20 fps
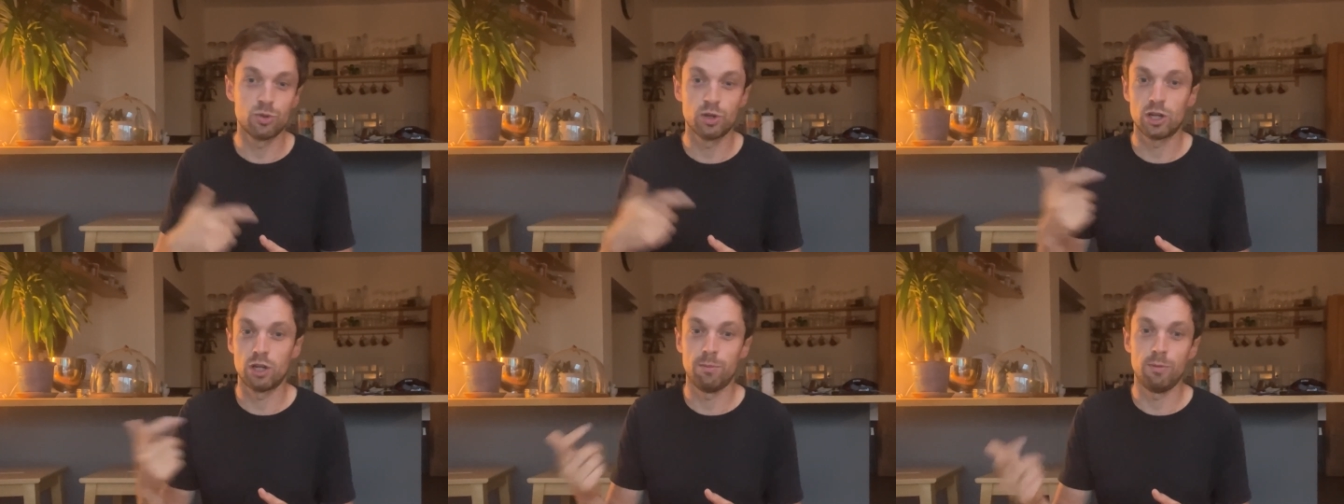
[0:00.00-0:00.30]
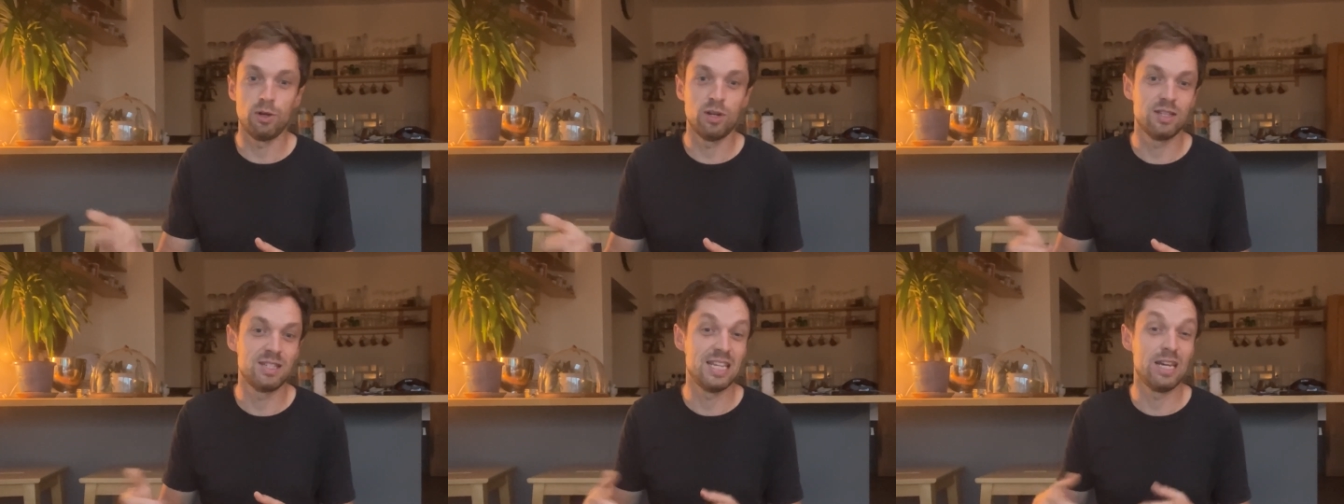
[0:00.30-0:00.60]
to a
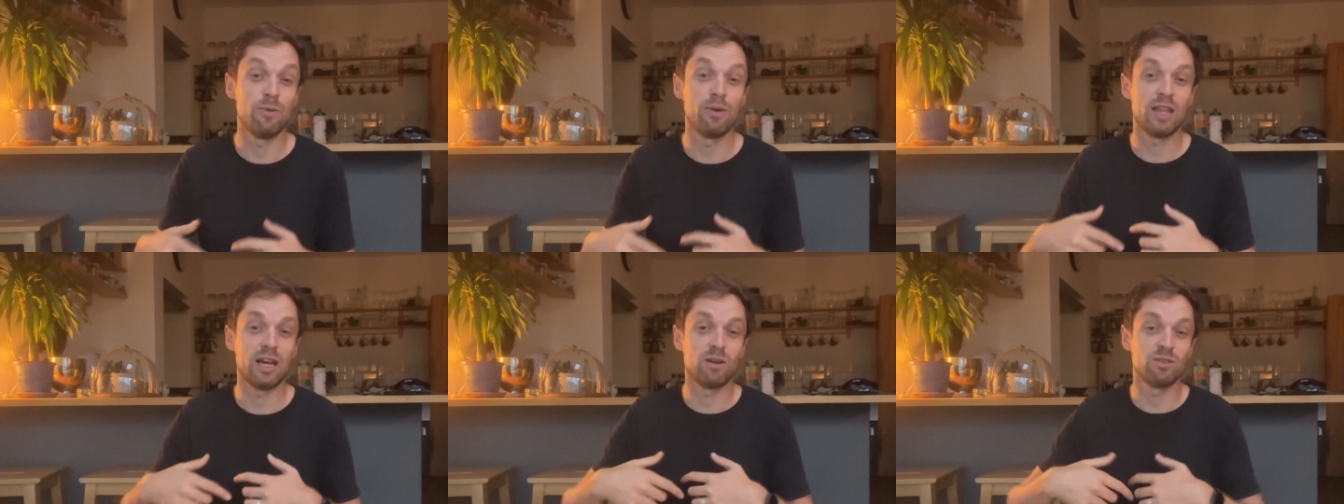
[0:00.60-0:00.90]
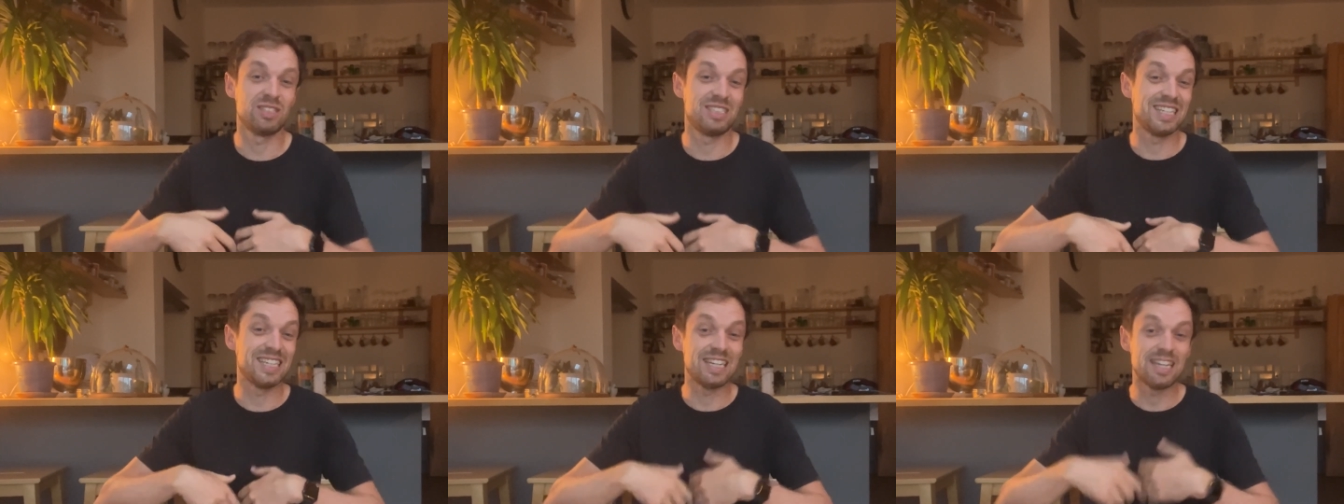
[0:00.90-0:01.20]
community
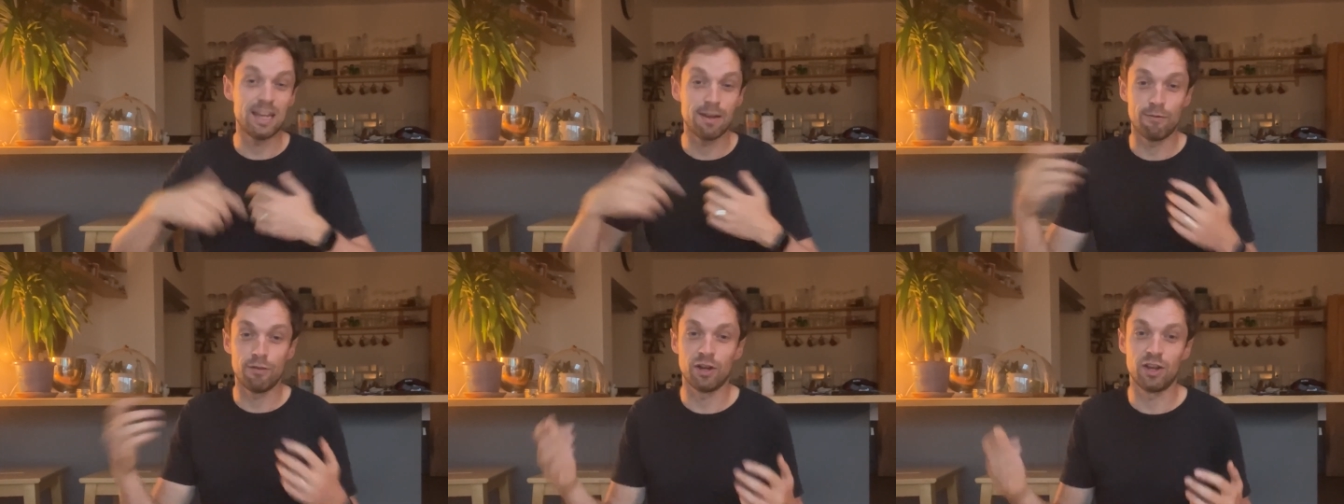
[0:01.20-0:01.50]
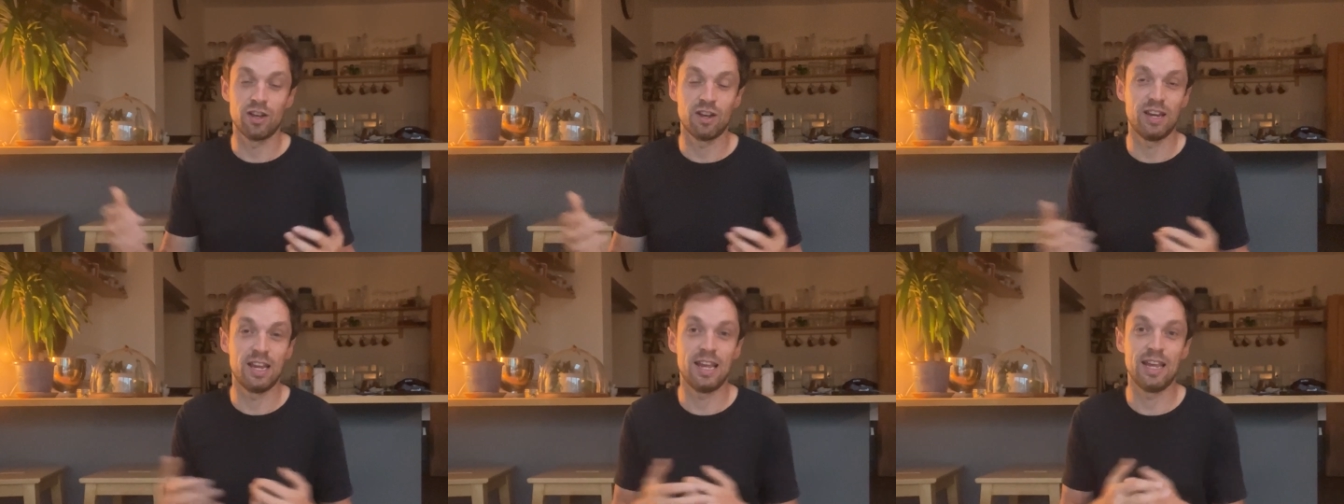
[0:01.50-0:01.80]
without
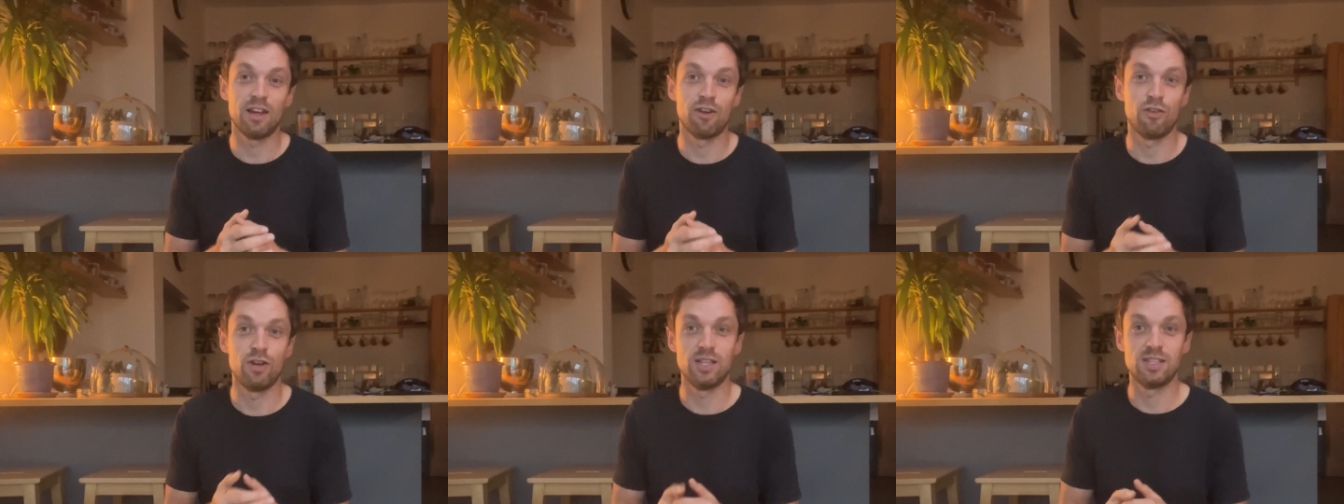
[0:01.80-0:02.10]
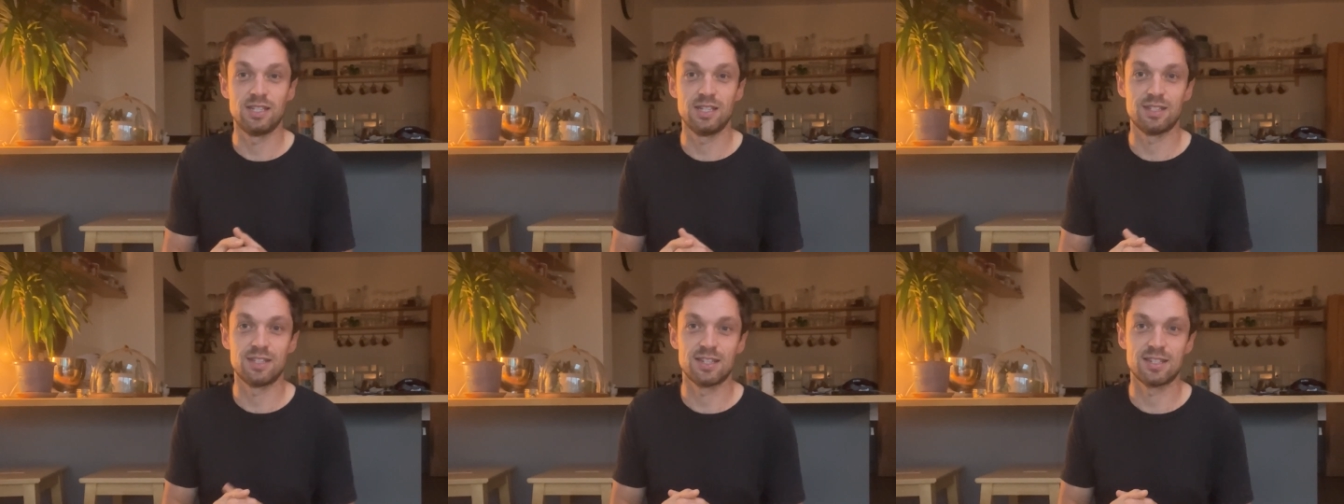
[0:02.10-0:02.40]
significant
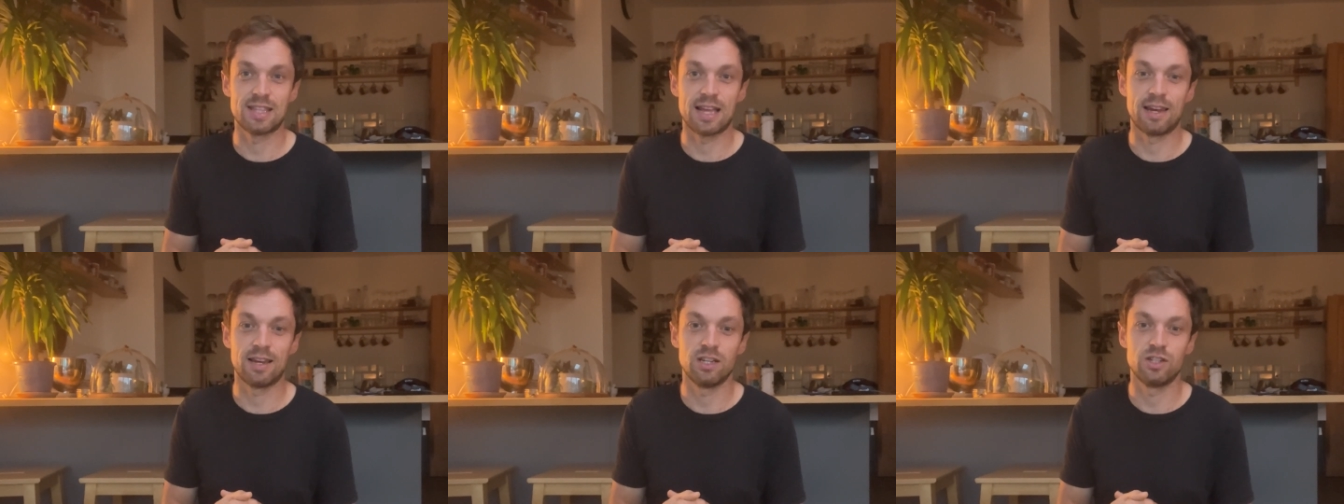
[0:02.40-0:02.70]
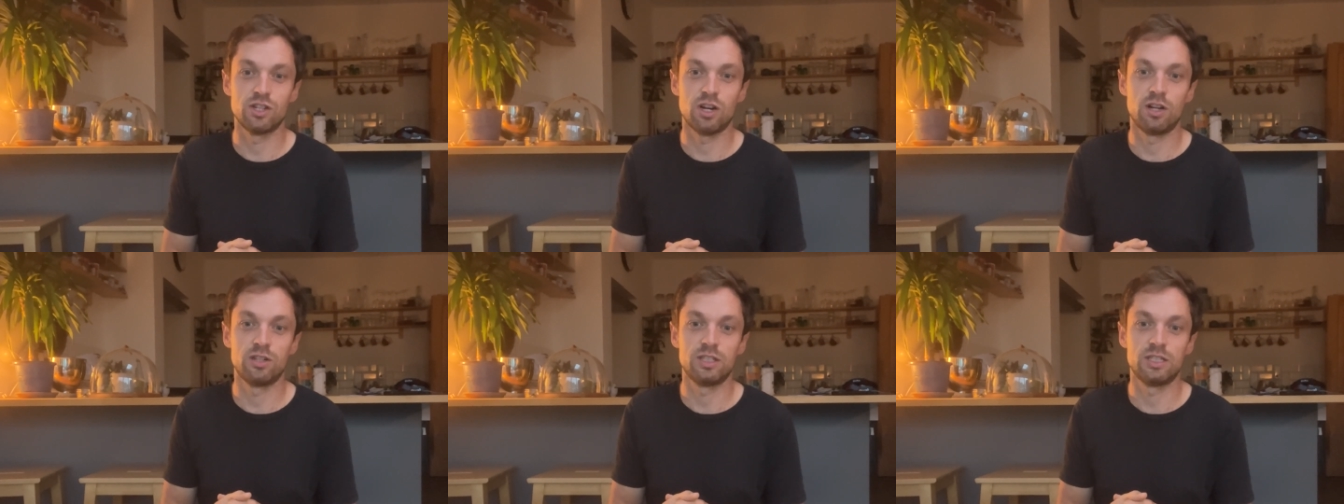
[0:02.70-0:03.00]
increases to standing
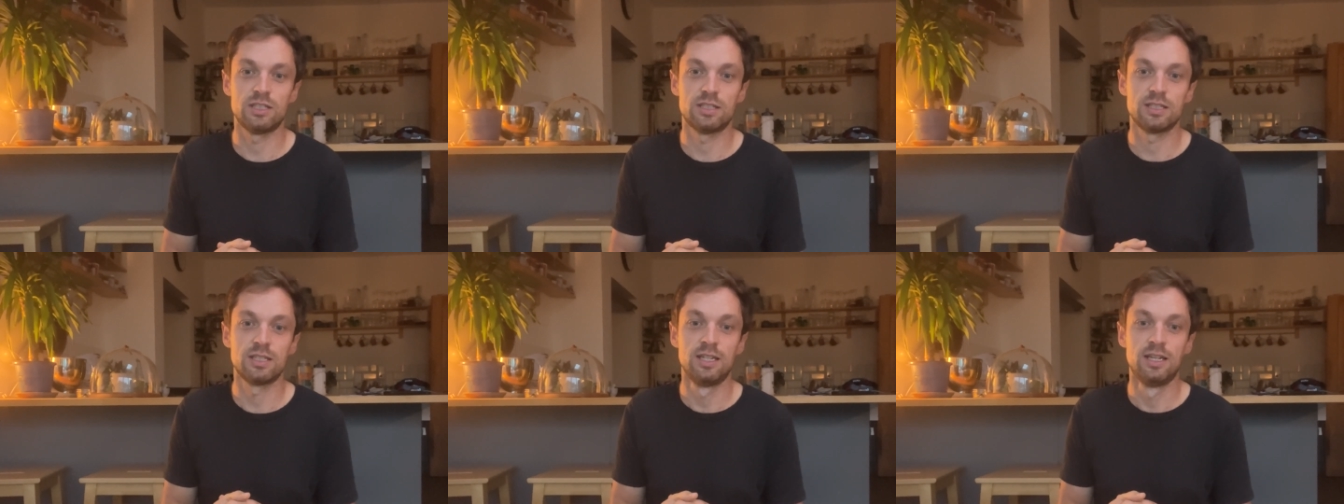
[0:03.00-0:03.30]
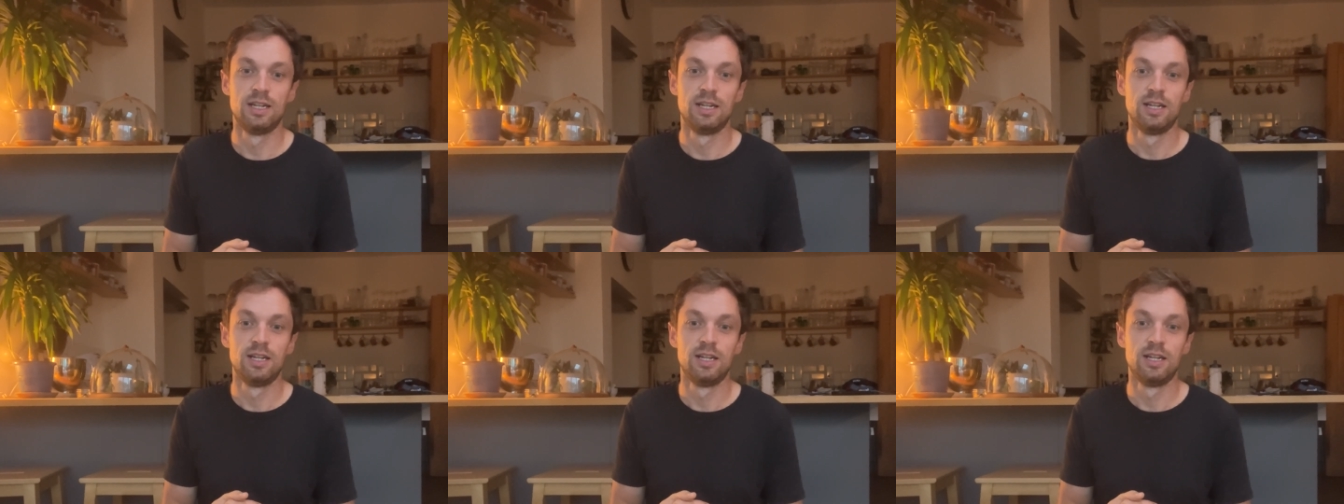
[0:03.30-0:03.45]
charges.